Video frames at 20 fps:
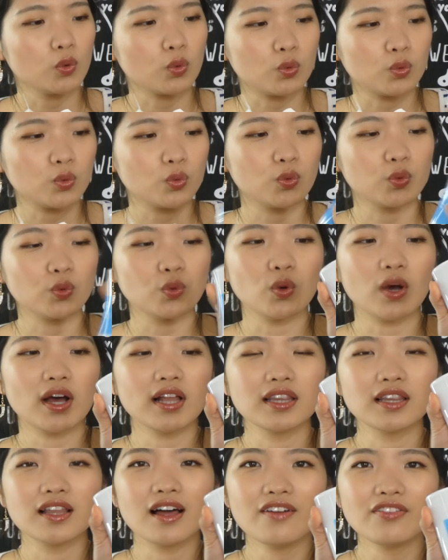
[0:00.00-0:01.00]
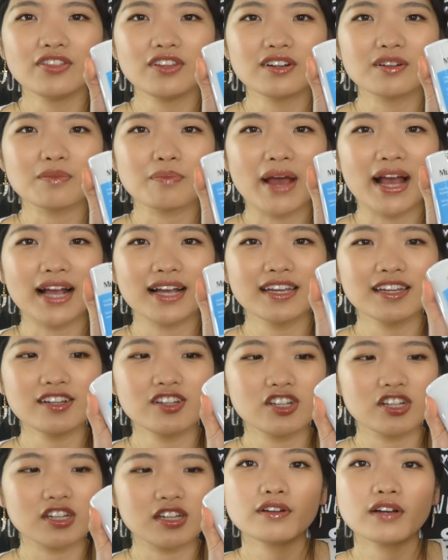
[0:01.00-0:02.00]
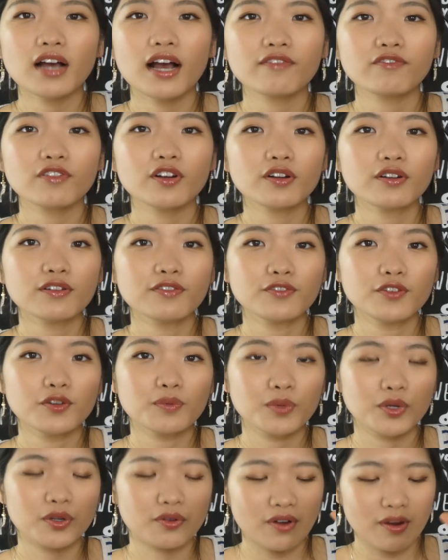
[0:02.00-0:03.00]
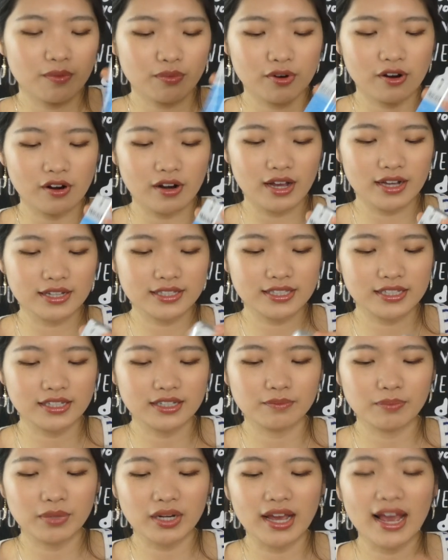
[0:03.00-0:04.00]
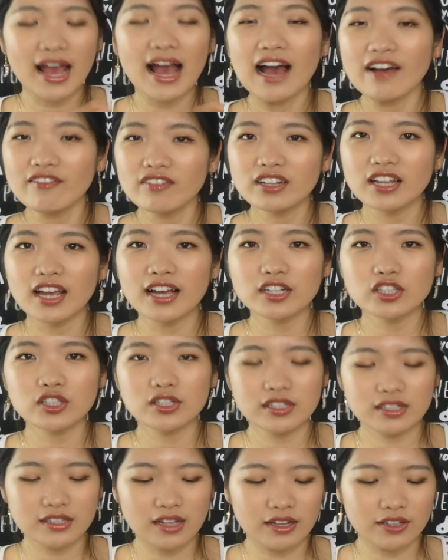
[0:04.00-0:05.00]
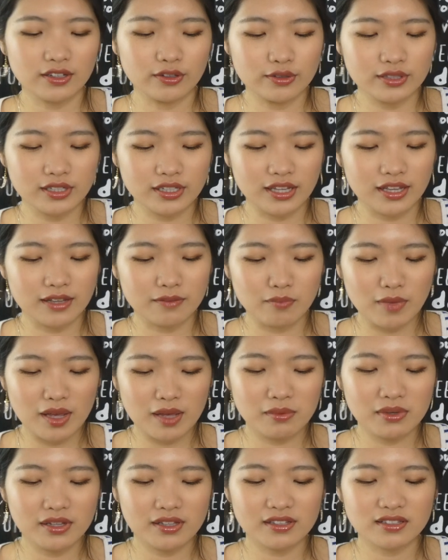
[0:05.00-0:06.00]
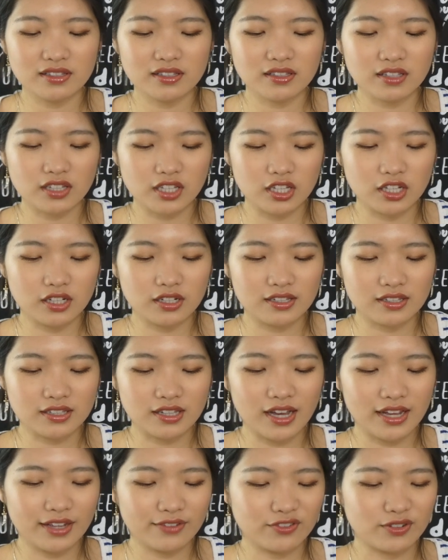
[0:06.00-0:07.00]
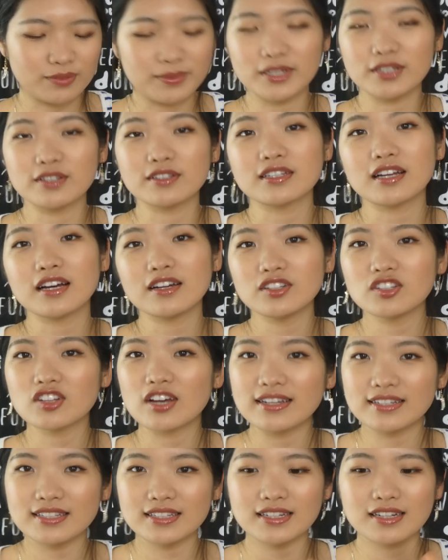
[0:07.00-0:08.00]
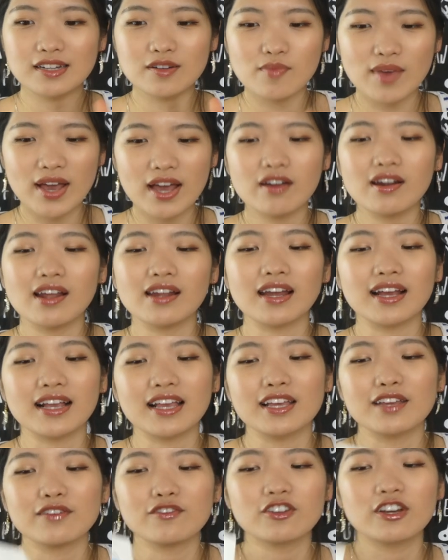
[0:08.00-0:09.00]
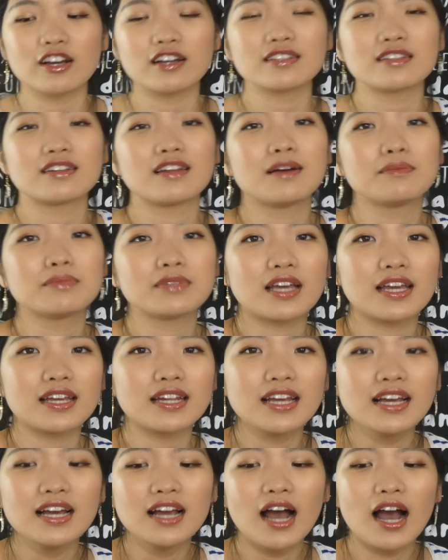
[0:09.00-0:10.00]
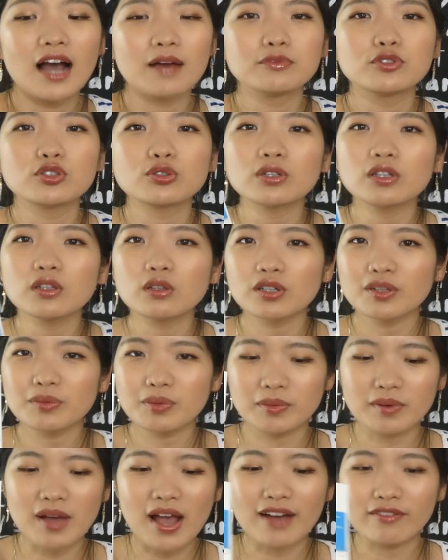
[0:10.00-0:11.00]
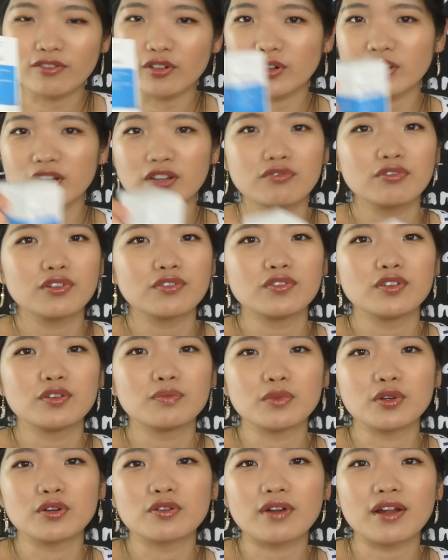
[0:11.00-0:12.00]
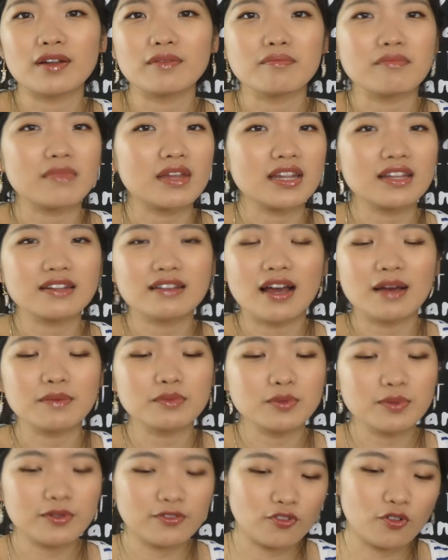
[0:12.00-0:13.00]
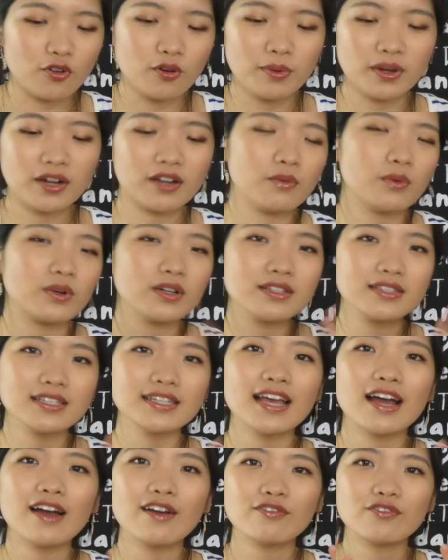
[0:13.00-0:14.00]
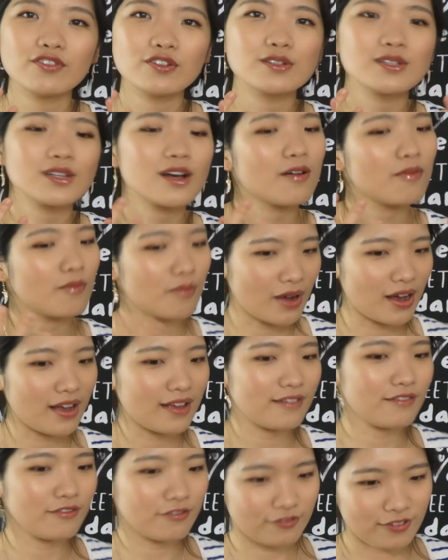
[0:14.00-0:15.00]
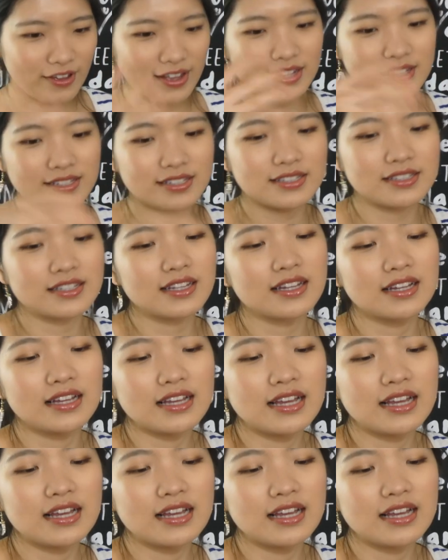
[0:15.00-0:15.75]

Ooh, I love their packaging. I've got a few Murad products here, but I haven't actually started using it. Maybe this is a good sign for me to start testing them out and I can give you guys an update. I'm sure a lot of people have already reviewed Murad many times before, but I want to see how it feels on my face.